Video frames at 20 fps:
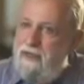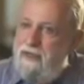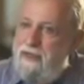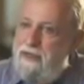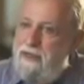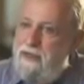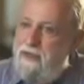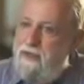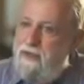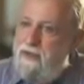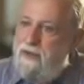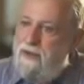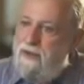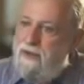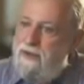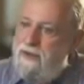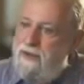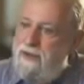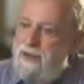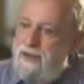So
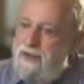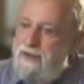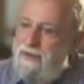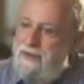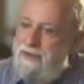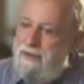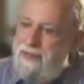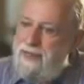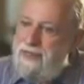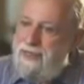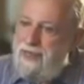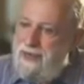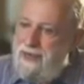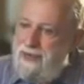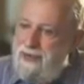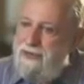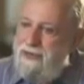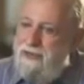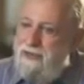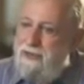although you have the
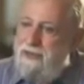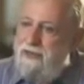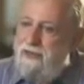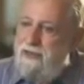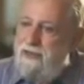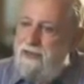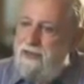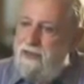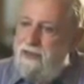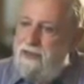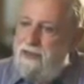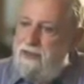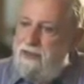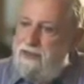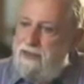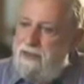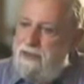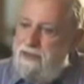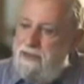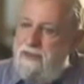potential
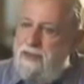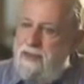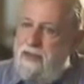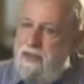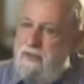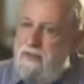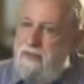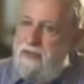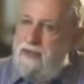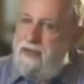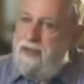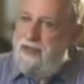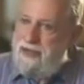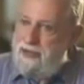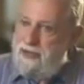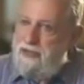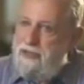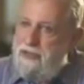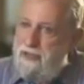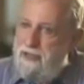to develop a
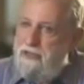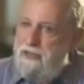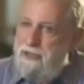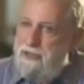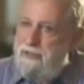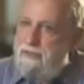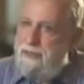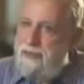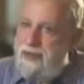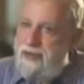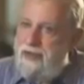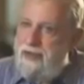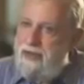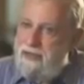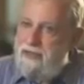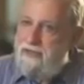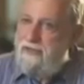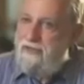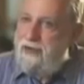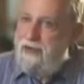conscience by
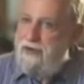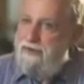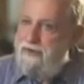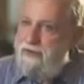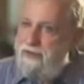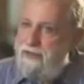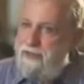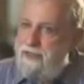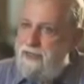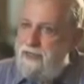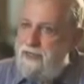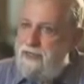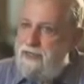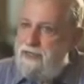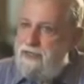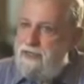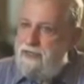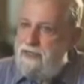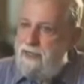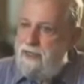age 5 or
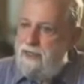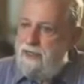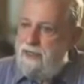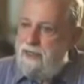6,